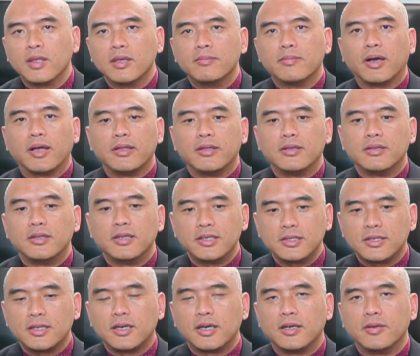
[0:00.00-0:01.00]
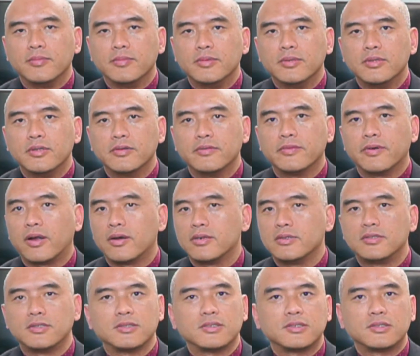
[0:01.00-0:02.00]
But this time, the
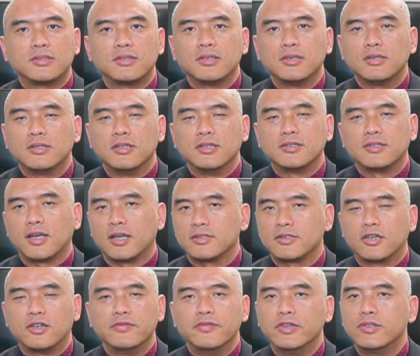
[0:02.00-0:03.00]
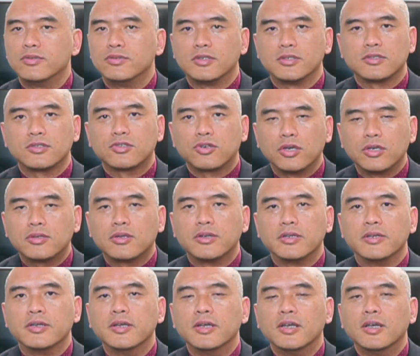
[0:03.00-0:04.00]
virus the SARS-CoV-2 just
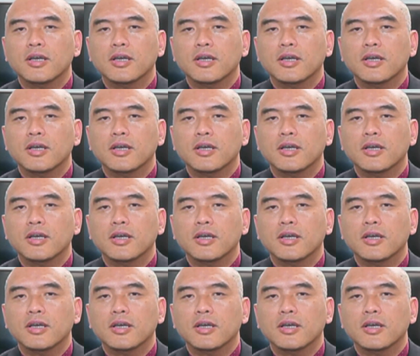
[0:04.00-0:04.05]
quickly